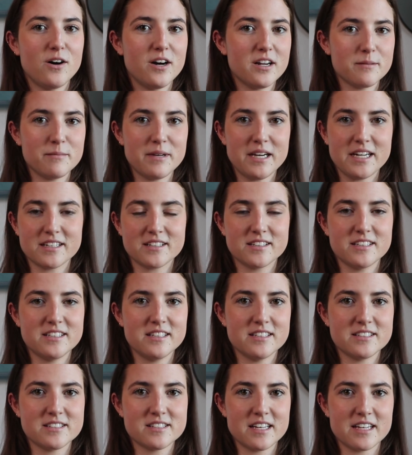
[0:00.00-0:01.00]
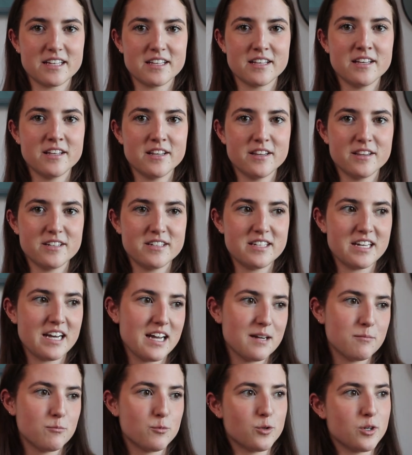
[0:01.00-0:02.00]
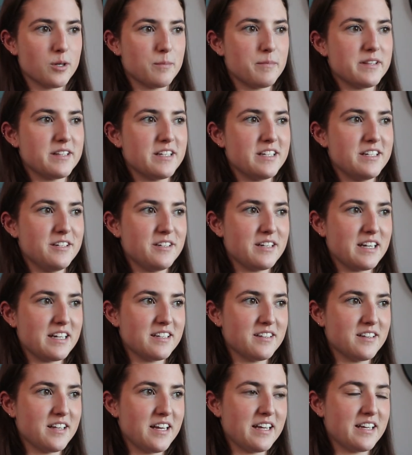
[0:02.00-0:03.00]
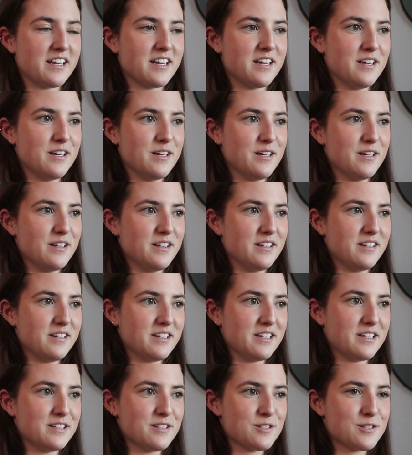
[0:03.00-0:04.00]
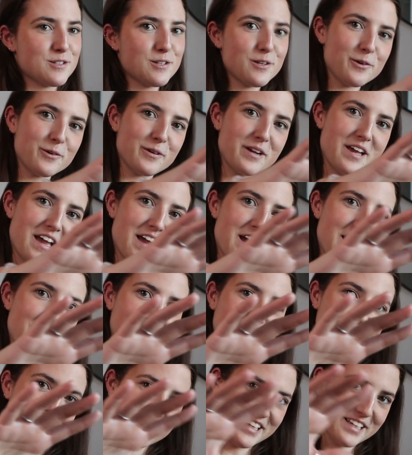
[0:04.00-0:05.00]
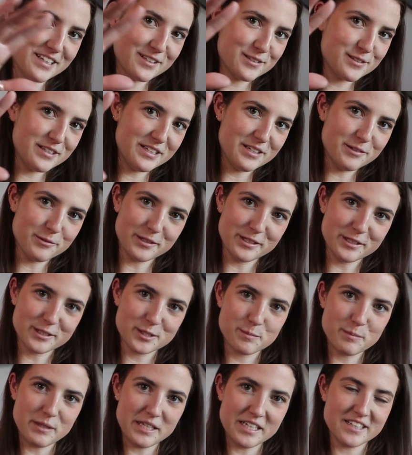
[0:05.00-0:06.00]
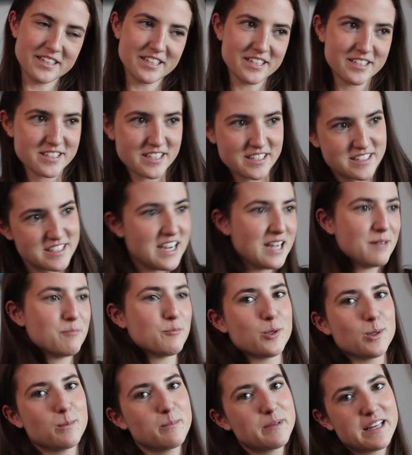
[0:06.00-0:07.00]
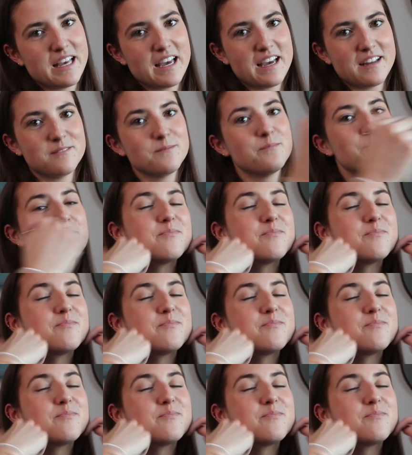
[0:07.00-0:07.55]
automatically does like the time warp, and then you kind of like can slow down and like see real speed, and then it's like time warp again.